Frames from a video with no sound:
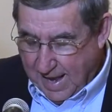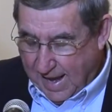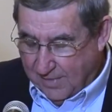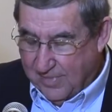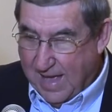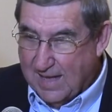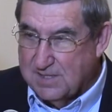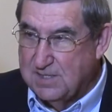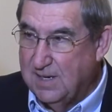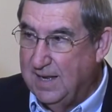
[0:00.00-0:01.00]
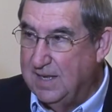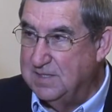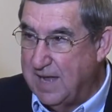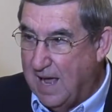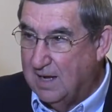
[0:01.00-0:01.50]
And that's
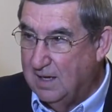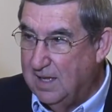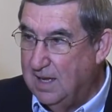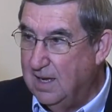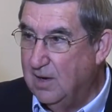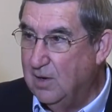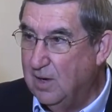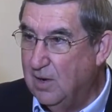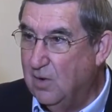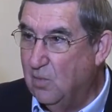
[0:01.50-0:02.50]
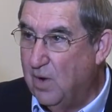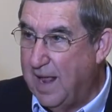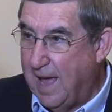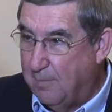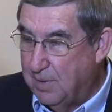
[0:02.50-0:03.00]
exactly what
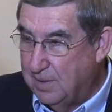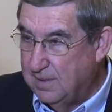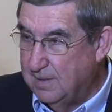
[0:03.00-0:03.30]
happened.